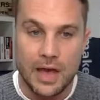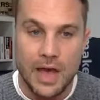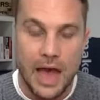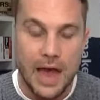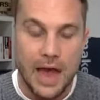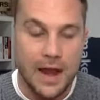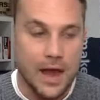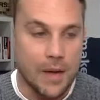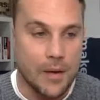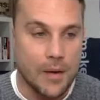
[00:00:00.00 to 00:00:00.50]

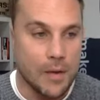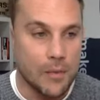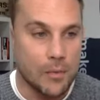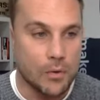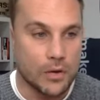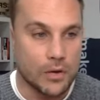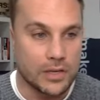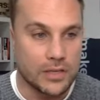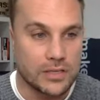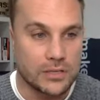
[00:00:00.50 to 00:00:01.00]
And
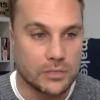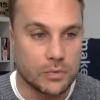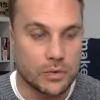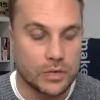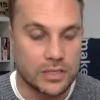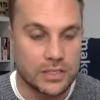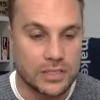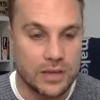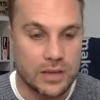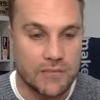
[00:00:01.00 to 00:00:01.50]
what
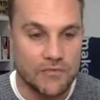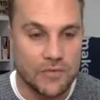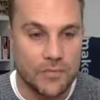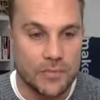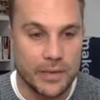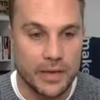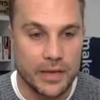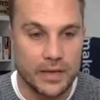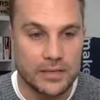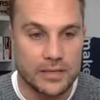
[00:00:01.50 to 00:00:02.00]
it's done for
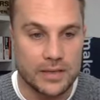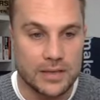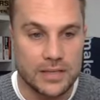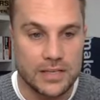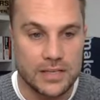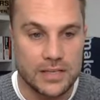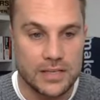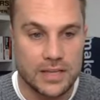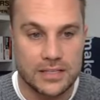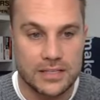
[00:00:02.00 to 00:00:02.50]
me is, like
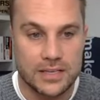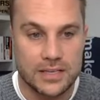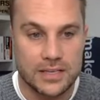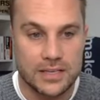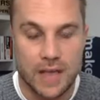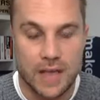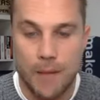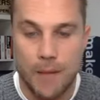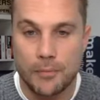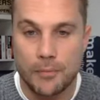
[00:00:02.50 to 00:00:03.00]
I say,
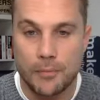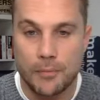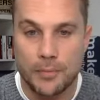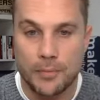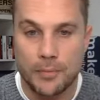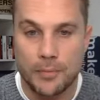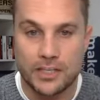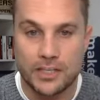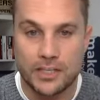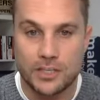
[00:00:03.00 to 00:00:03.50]
it's humbled
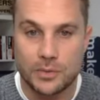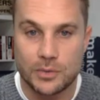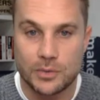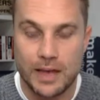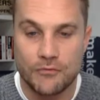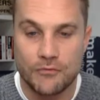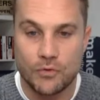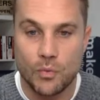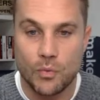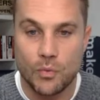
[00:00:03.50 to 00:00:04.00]
me to a
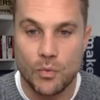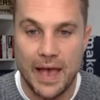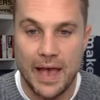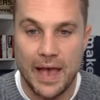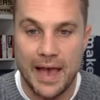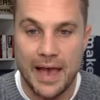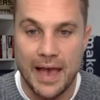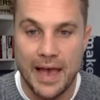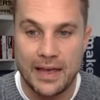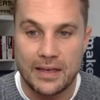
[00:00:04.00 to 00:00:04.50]
level
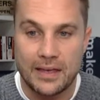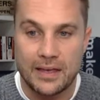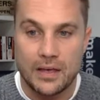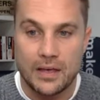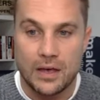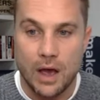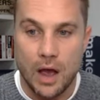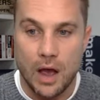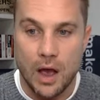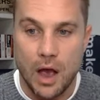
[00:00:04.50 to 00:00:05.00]
where
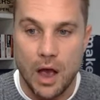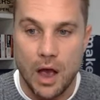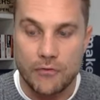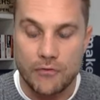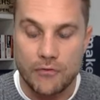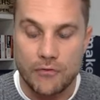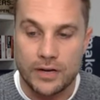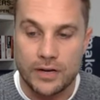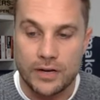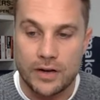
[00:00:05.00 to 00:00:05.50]

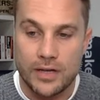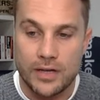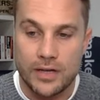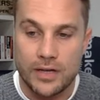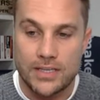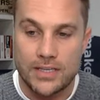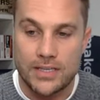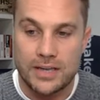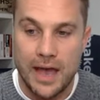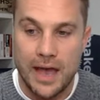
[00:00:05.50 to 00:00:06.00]
I've
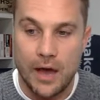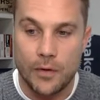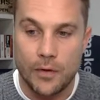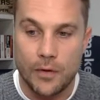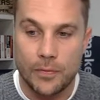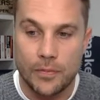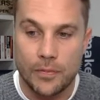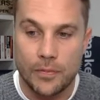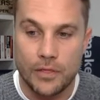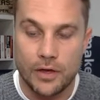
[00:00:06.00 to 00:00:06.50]
realized
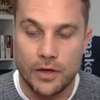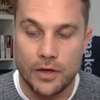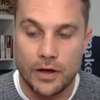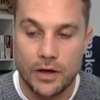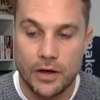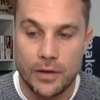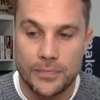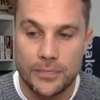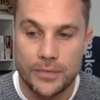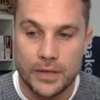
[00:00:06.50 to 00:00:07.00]
now
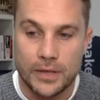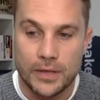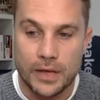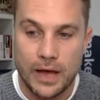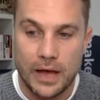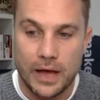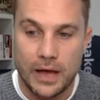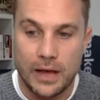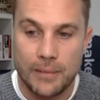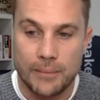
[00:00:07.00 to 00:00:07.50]
that
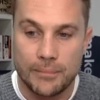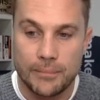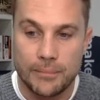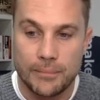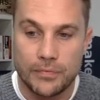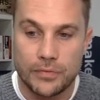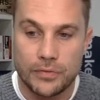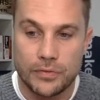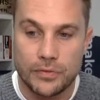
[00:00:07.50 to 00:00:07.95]
um